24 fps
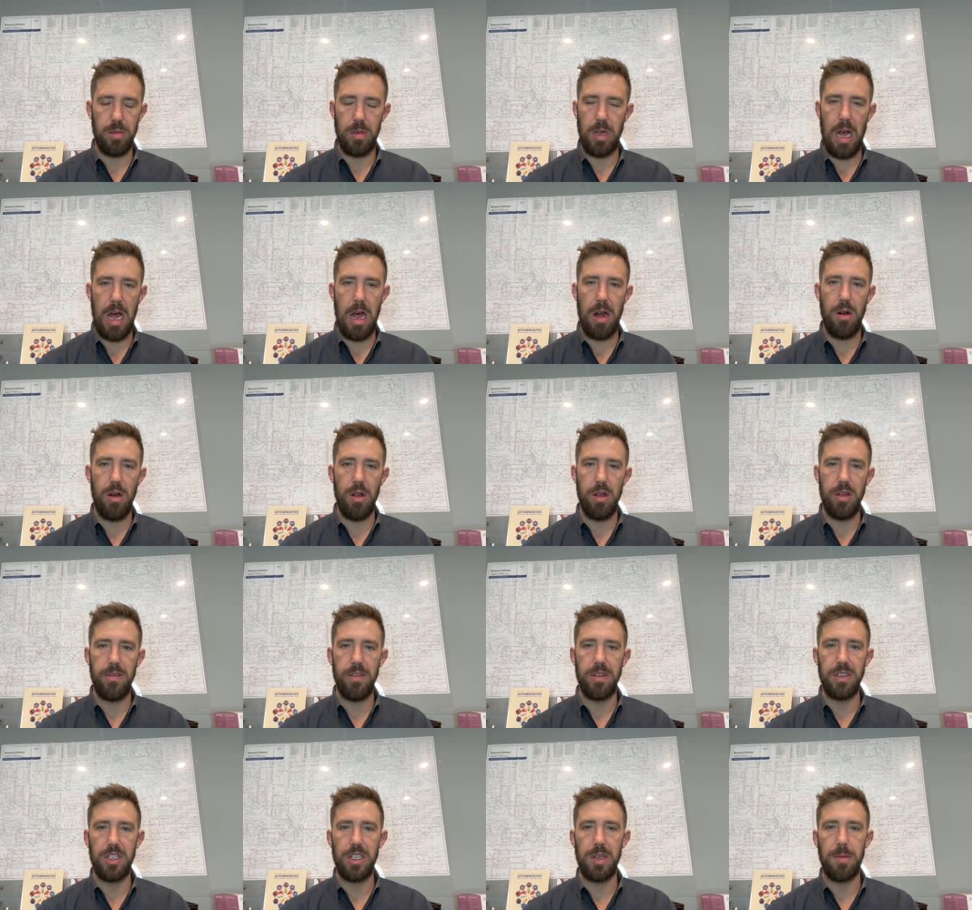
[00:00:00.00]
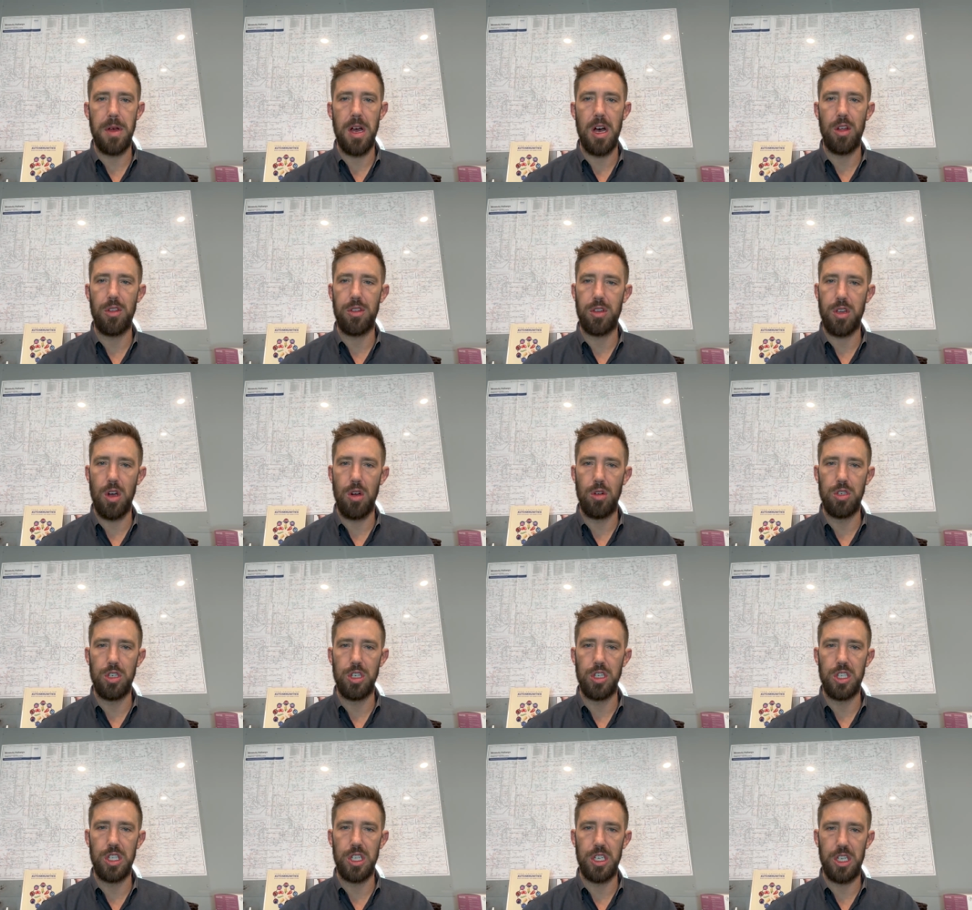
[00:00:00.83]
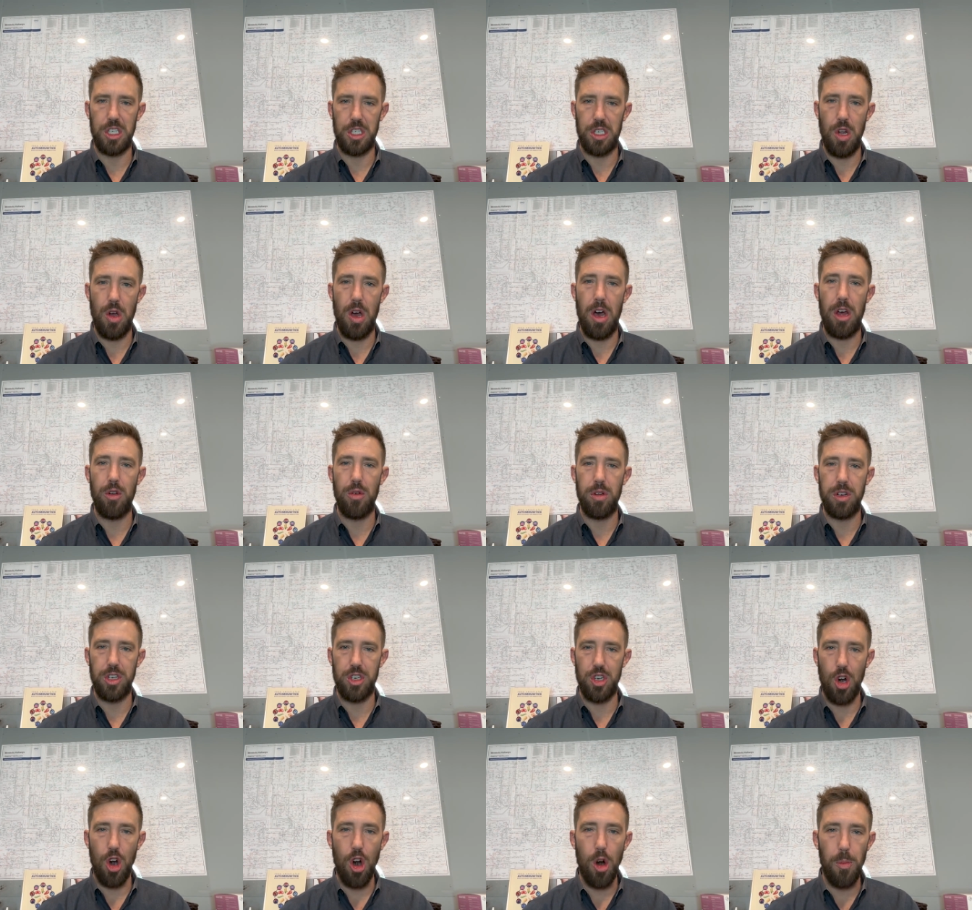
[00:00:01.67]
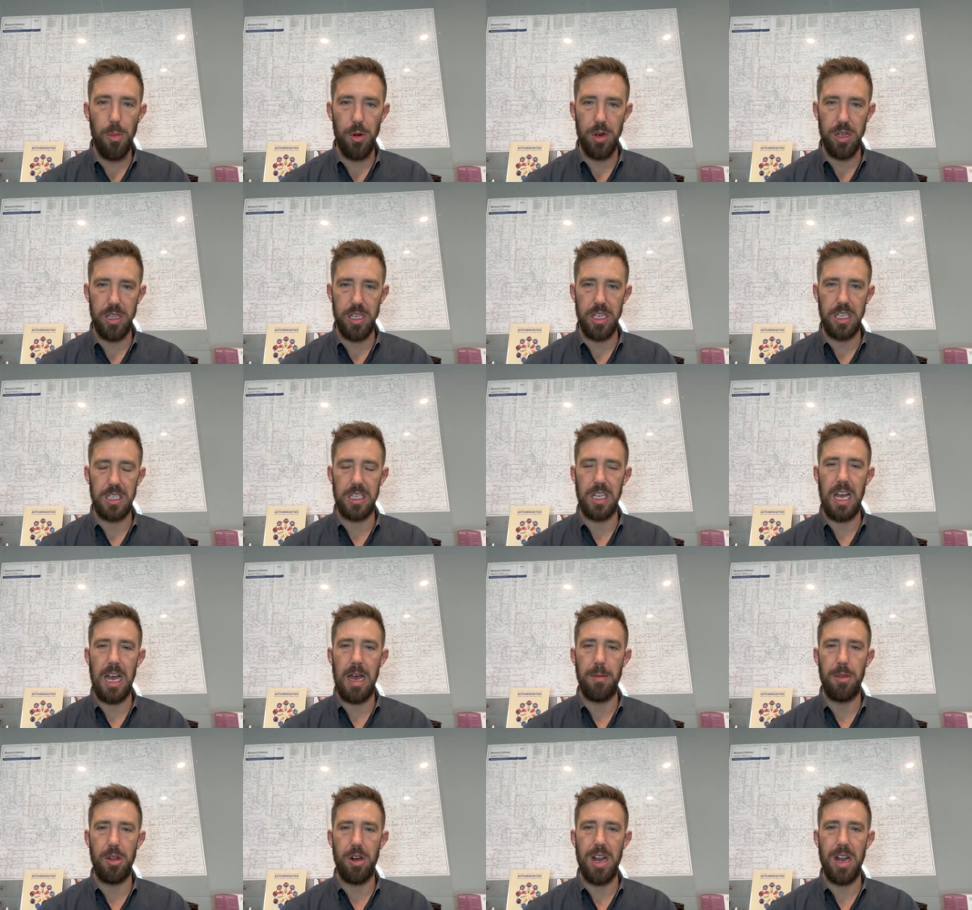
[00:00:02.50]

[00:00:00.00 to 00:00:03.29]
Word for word: I don't know, even some health coaches that just know how to interpret this lab.